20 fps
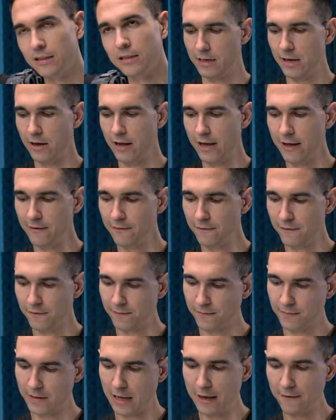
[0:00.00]
Now,
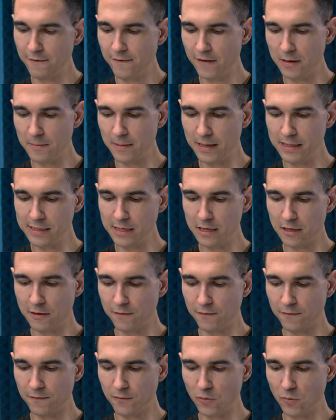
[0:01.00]
I find
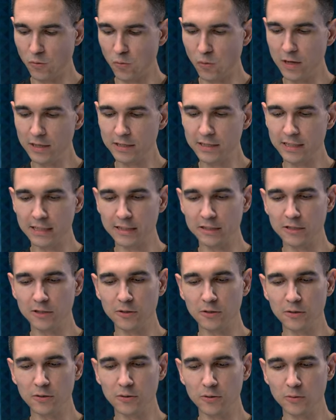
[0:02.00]
myself wanting
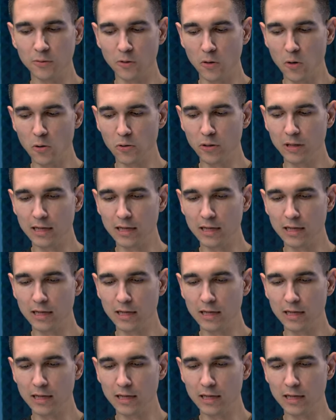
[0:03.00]
to hold